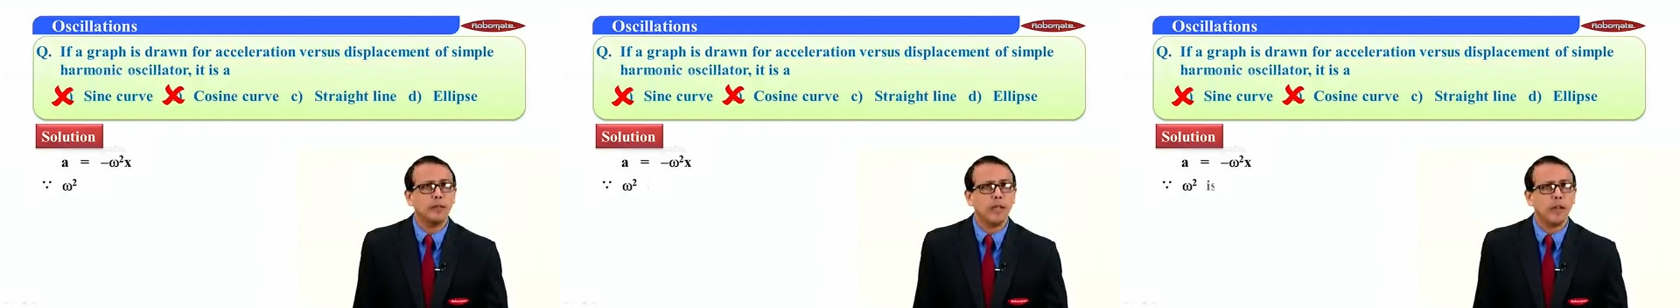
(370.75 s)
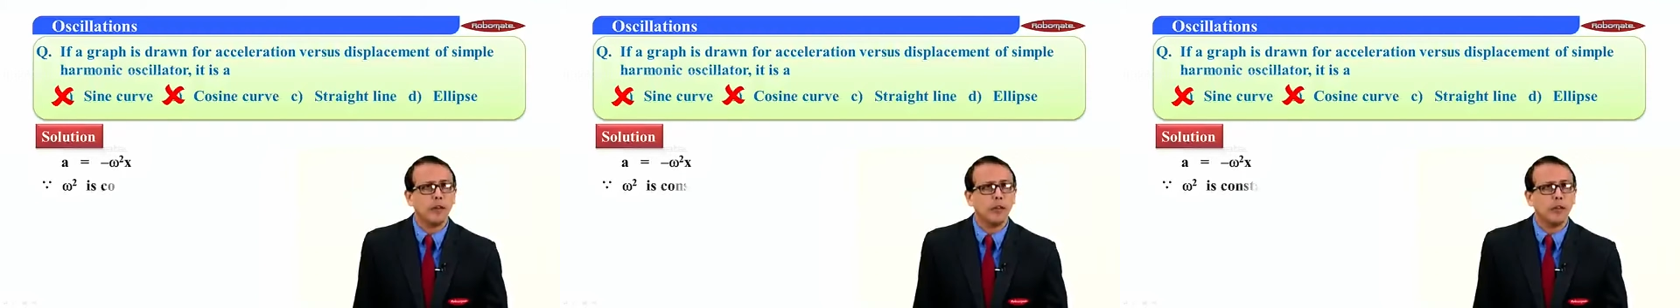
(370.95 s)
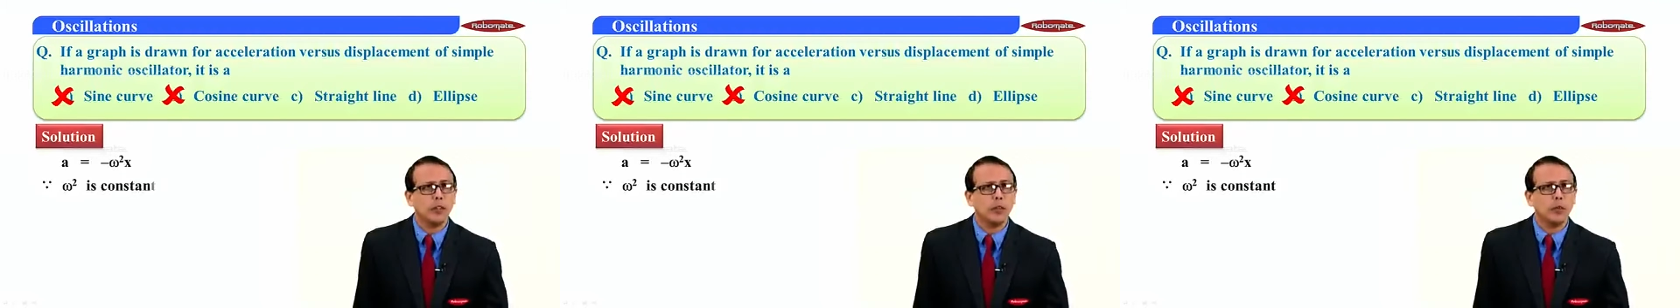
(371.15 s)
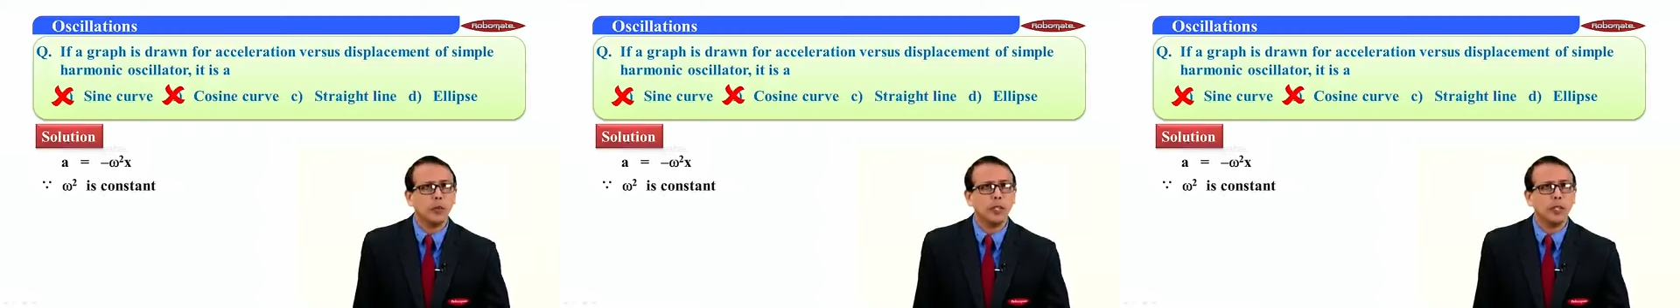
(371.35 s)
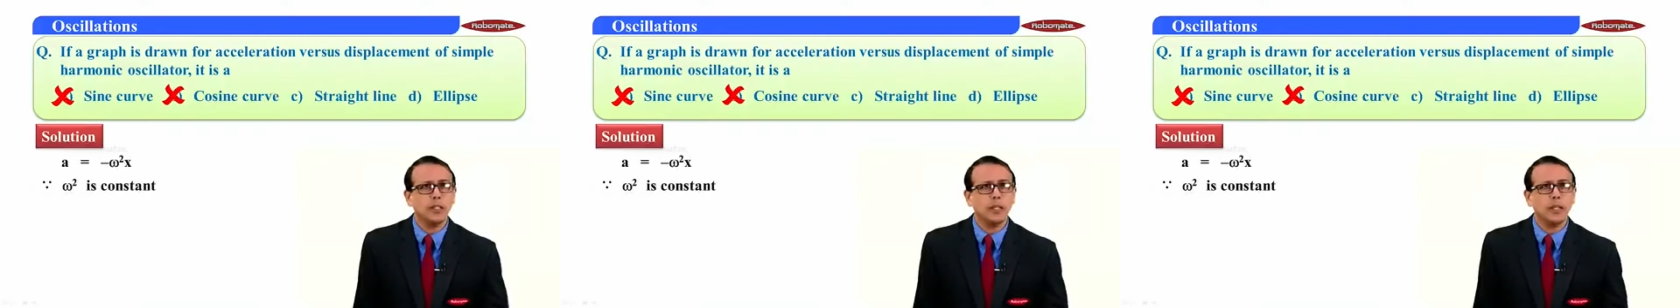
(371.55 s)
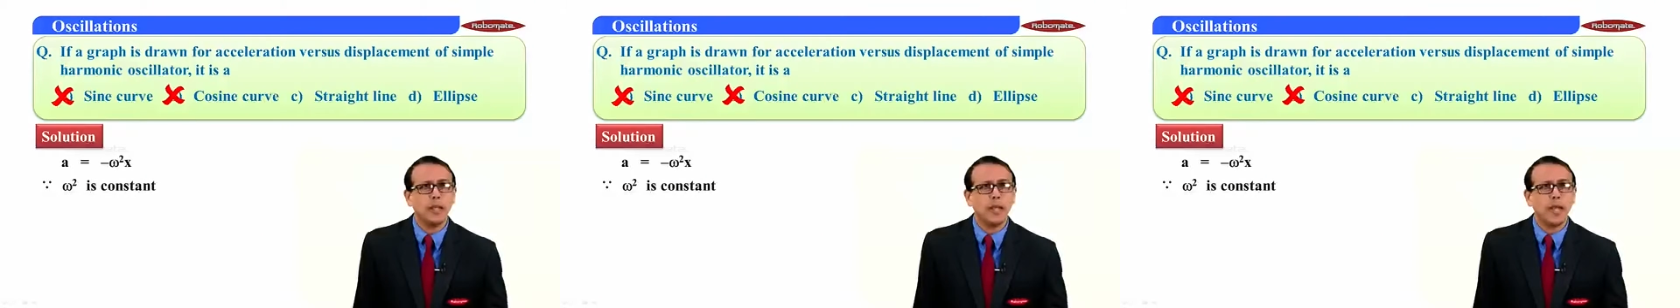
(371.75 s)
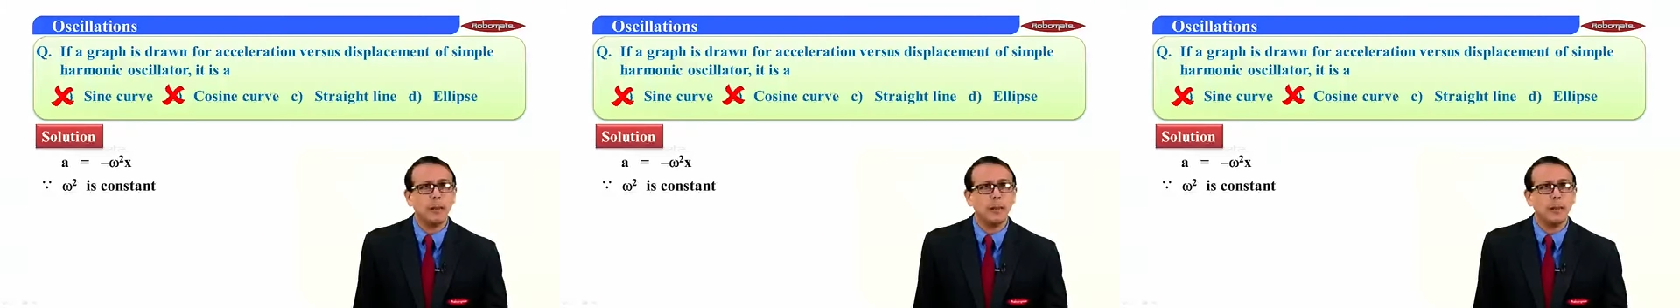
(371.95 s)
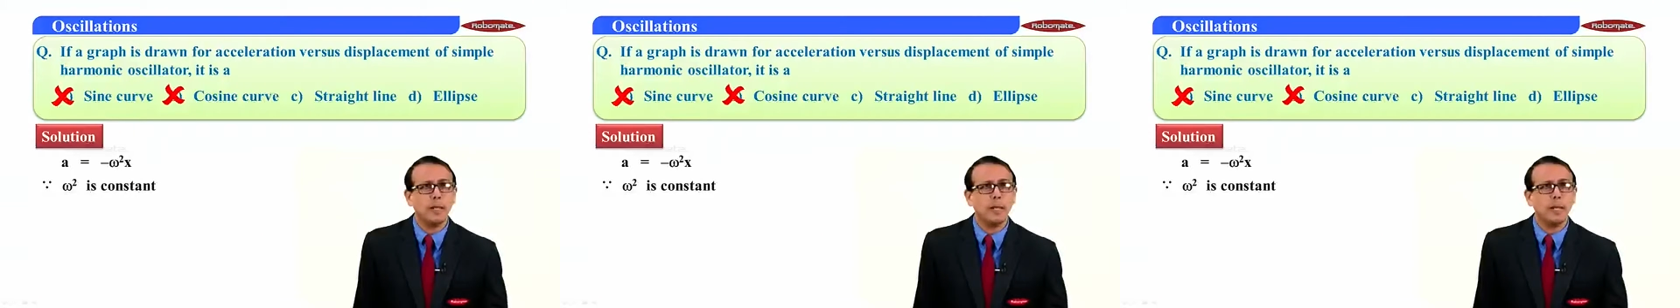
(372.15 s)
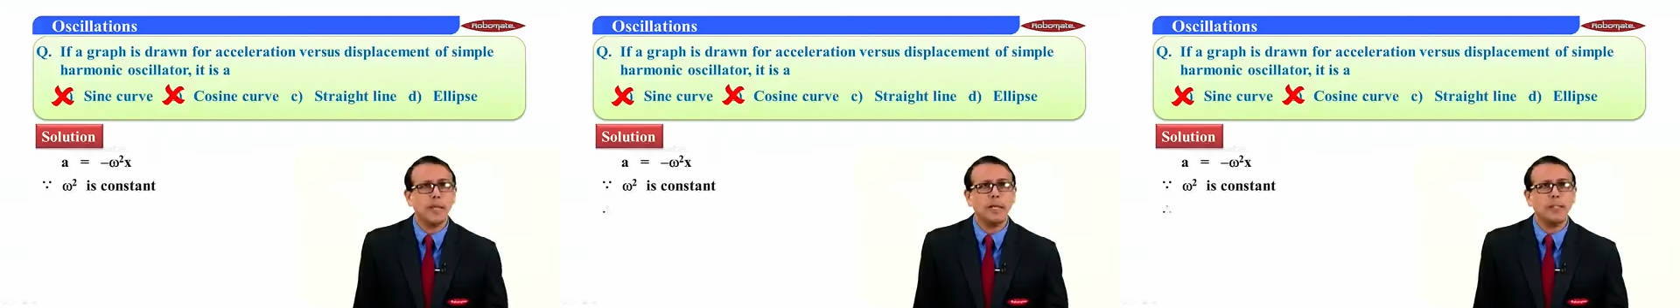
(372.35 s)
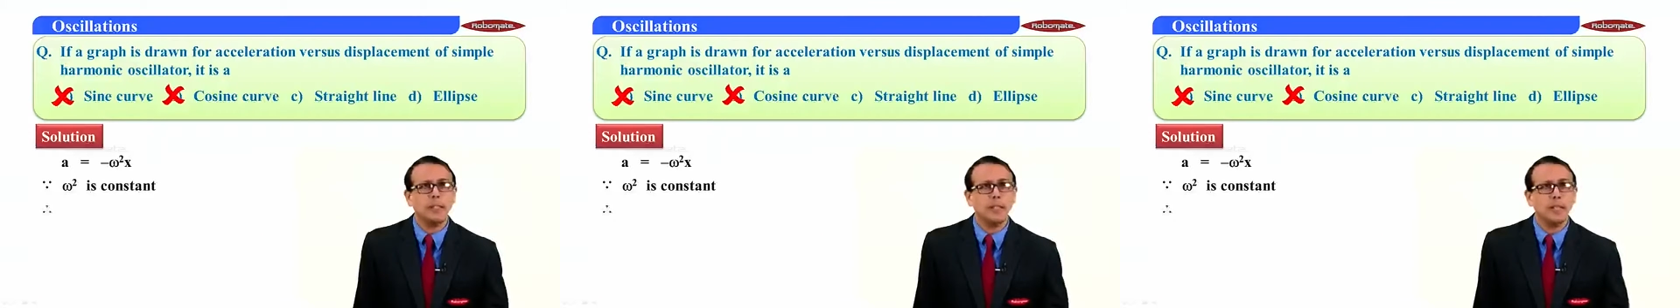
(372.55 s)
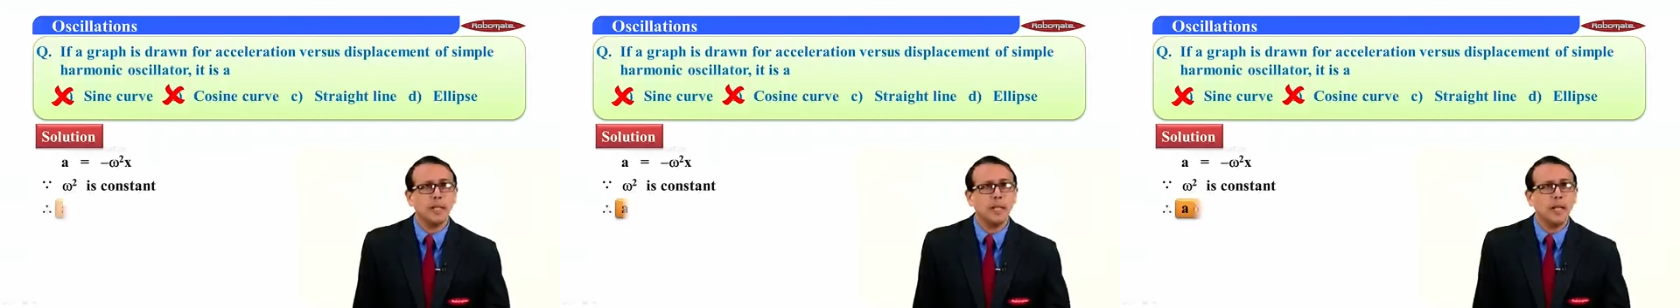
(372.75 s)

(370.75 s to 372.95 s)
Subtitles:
Therefore, students, it can be written as